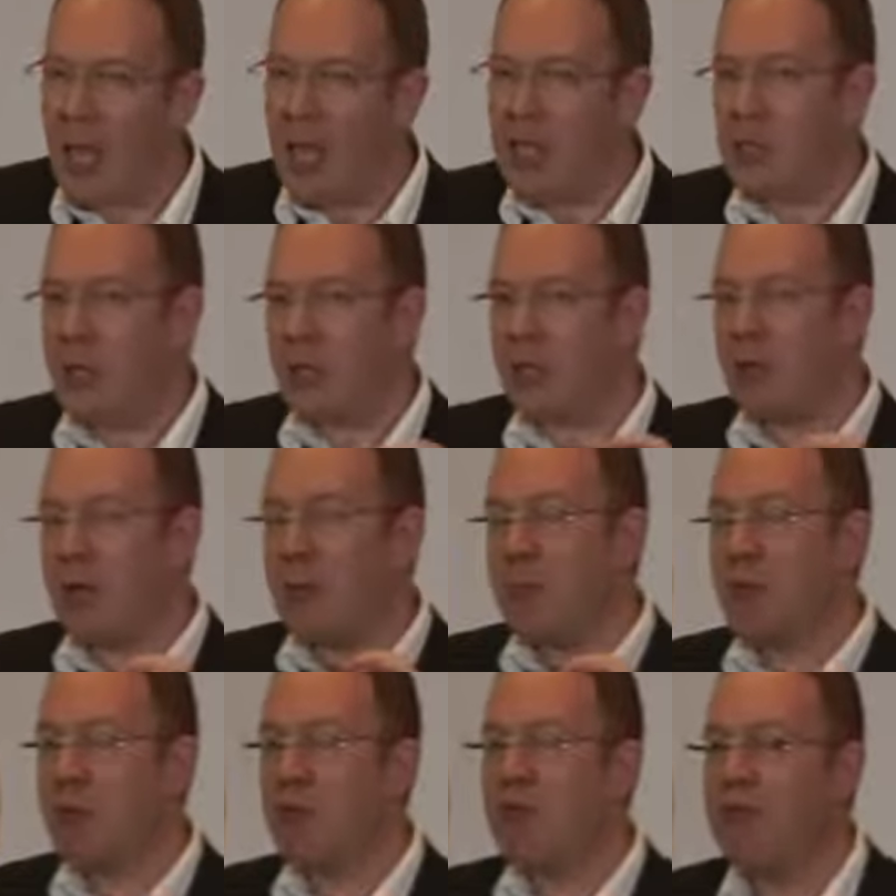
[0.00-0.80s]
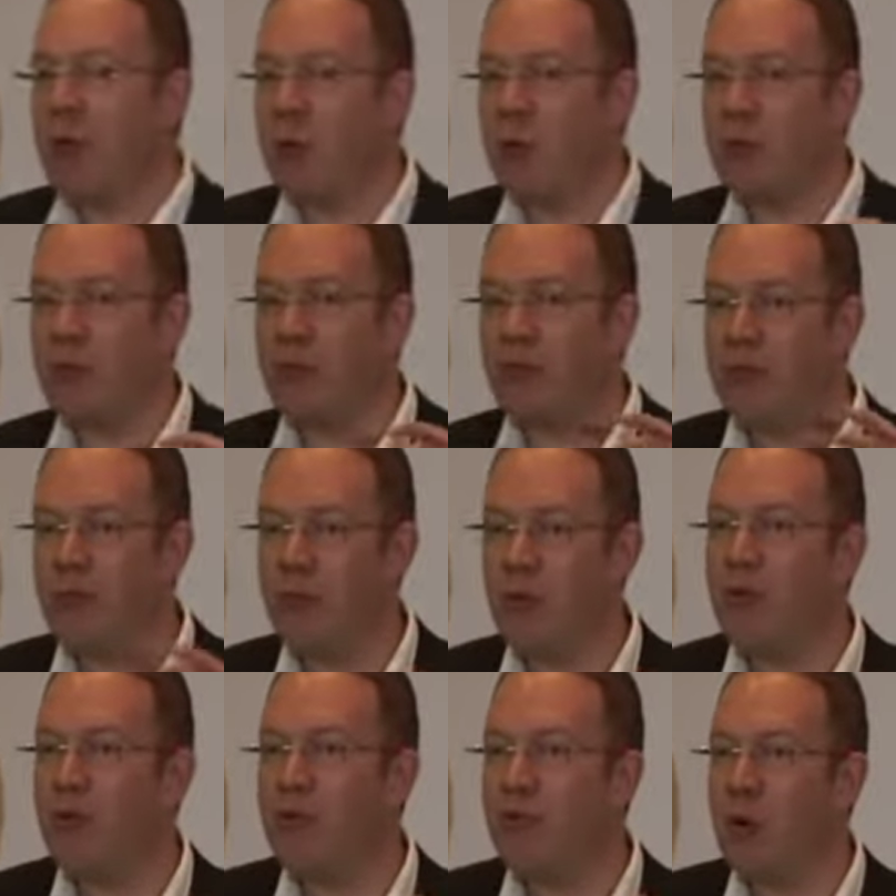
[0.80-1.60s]
So I'm going to focus on
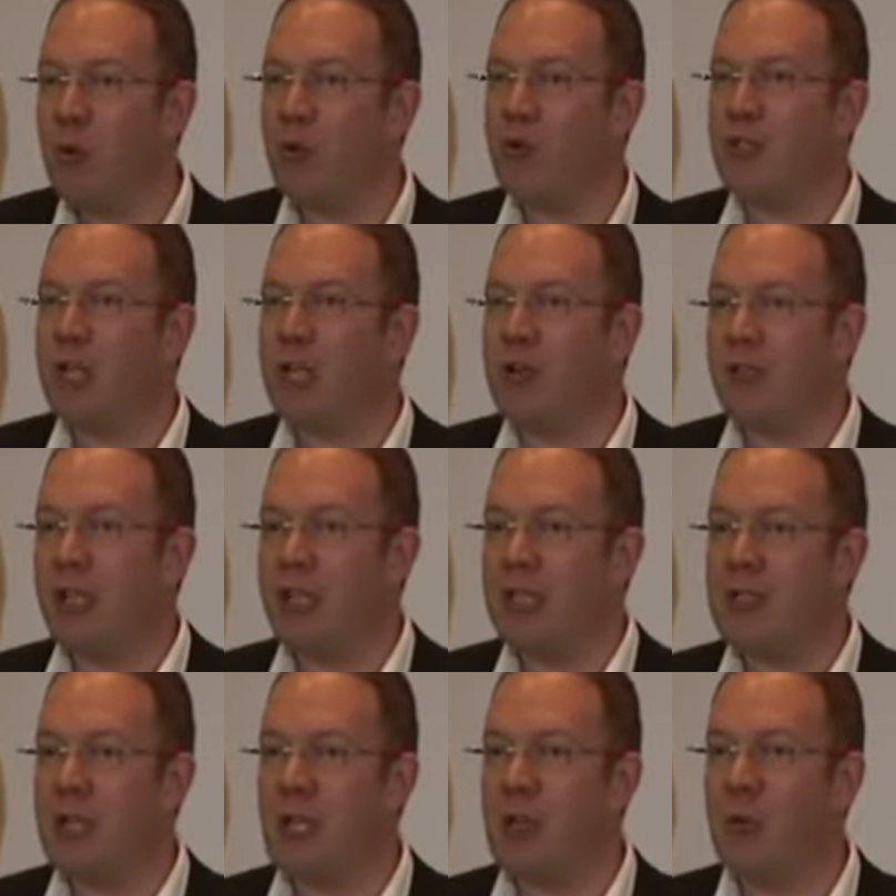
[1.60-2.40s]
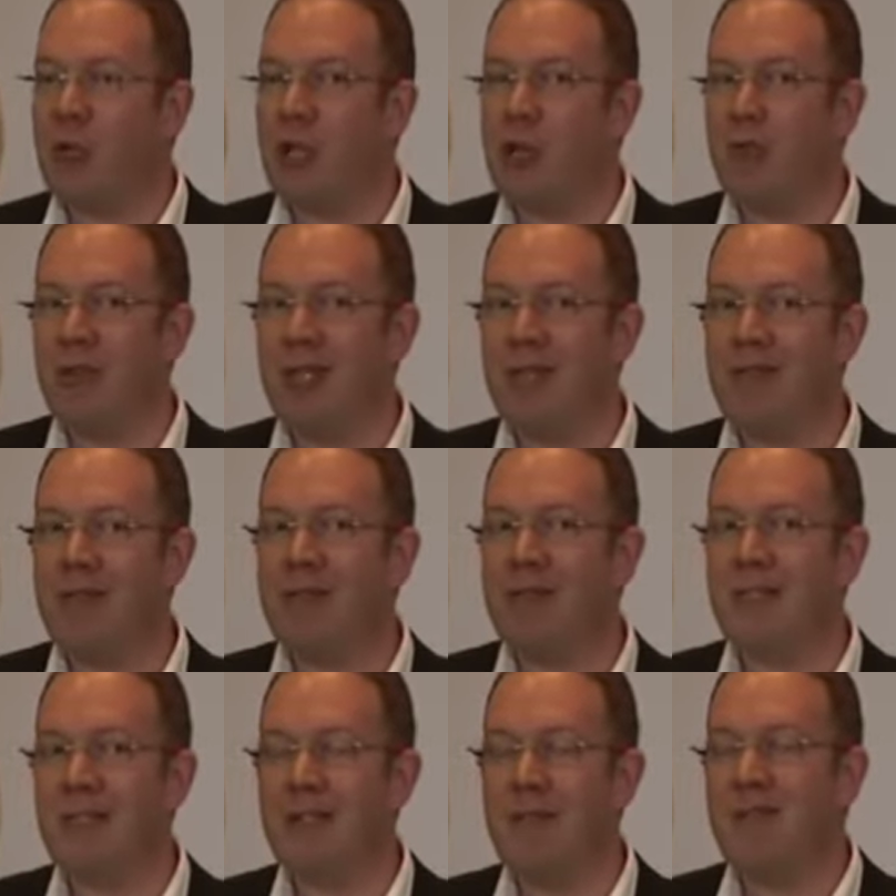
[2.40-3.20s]
few focus areas that what I really
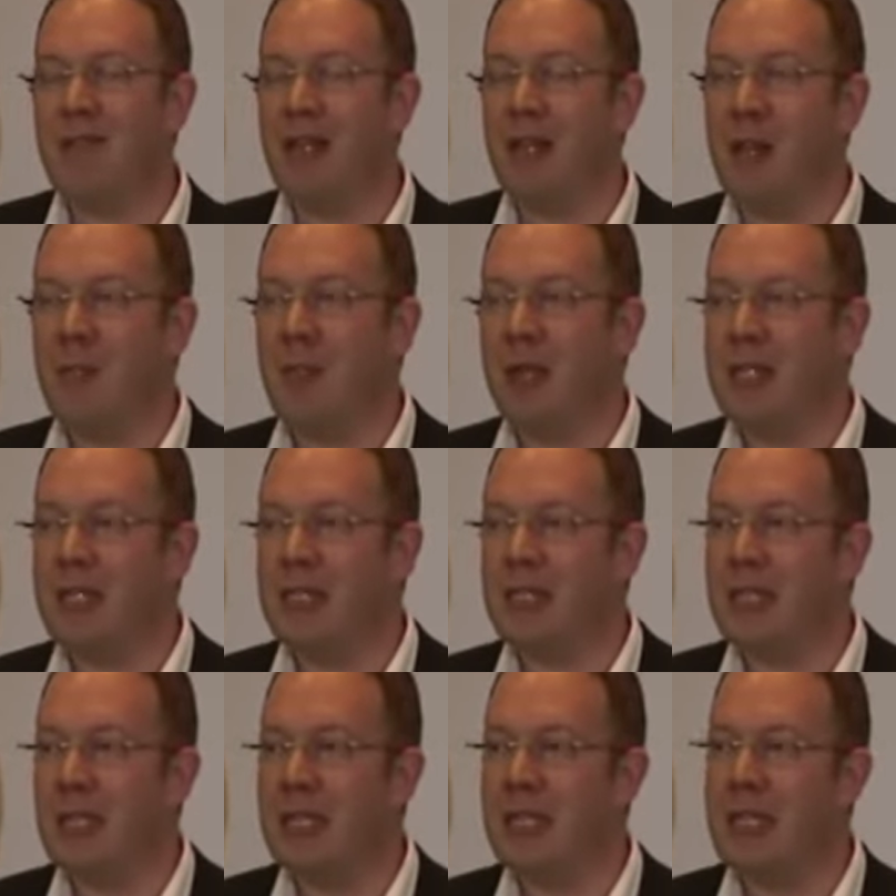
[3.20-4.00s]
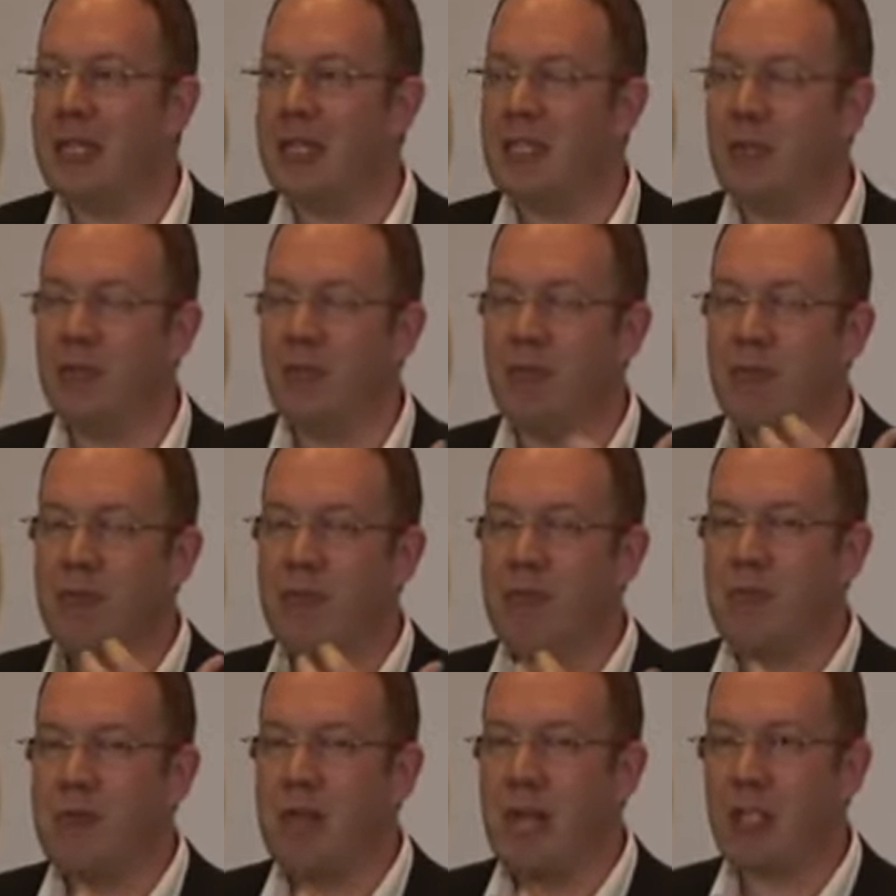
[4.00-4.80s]
see fundamental and sort of
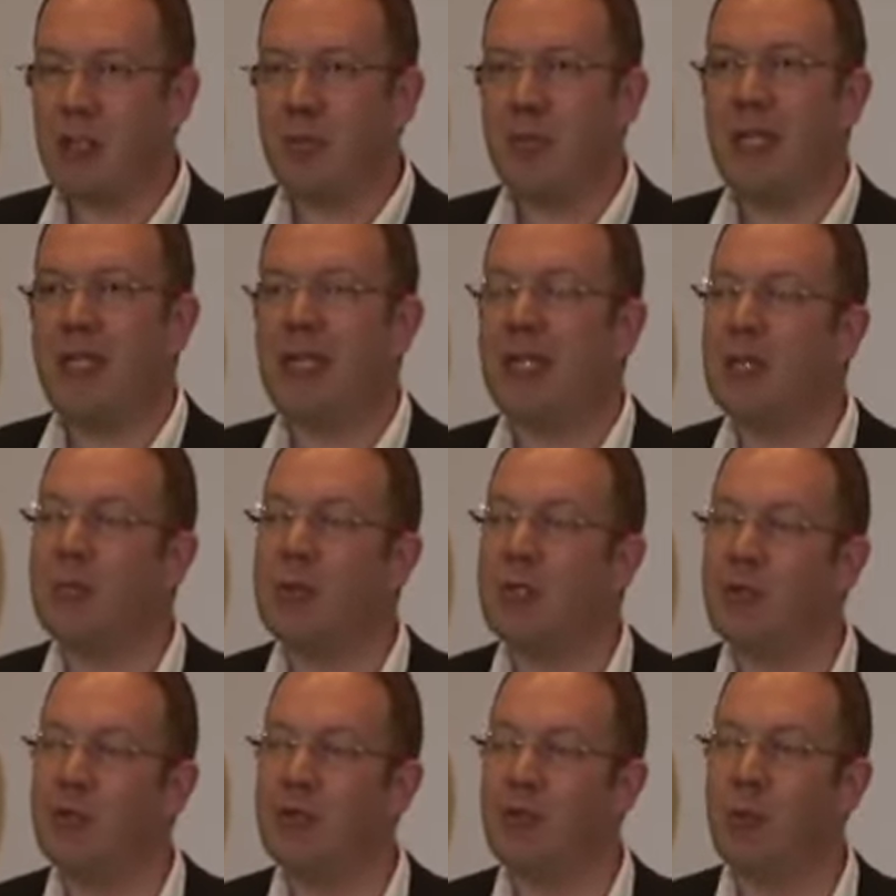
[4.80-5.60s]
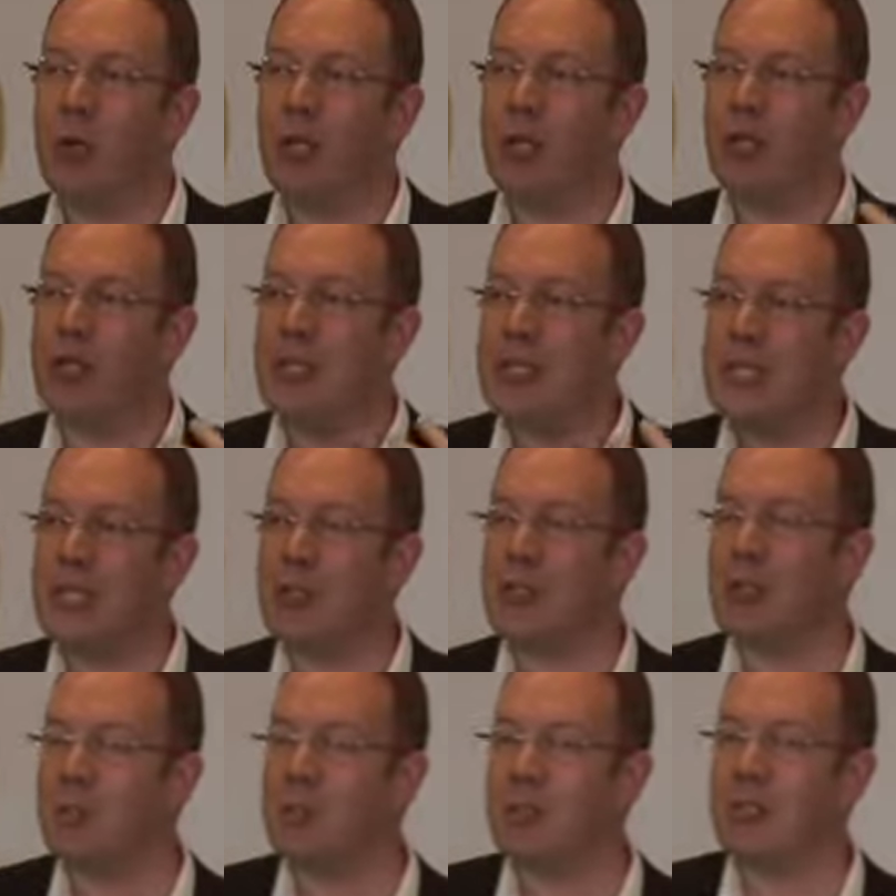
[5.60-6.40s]
explain a little bit also why the
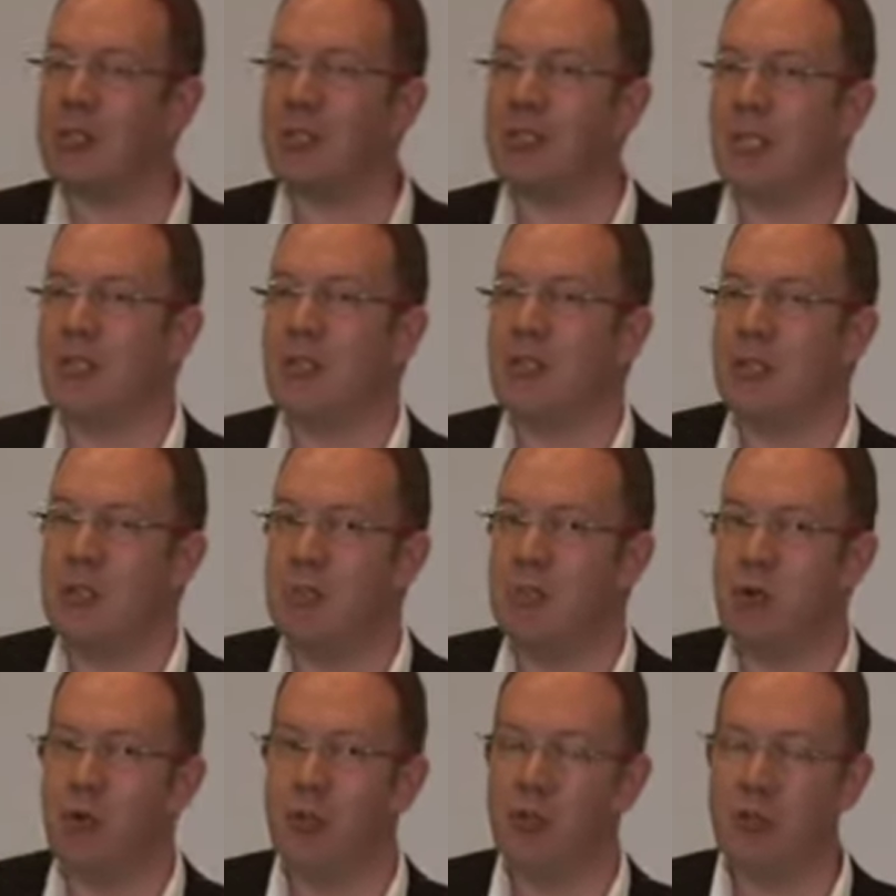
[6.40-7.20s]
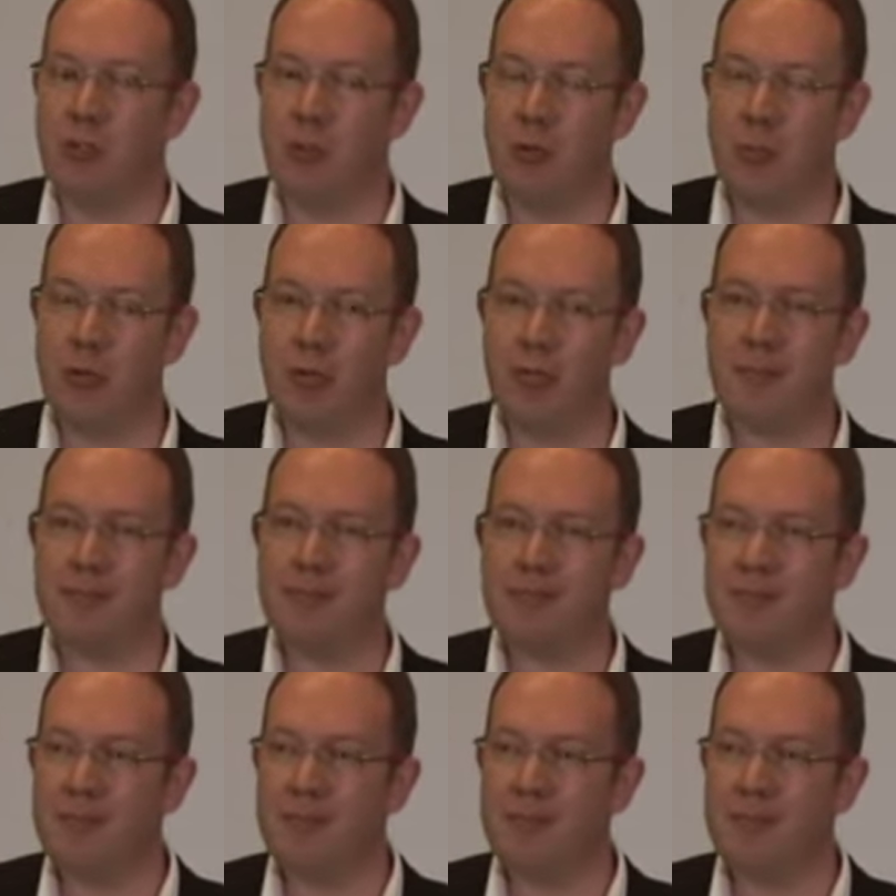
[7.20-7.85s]
leadership is such an important topic.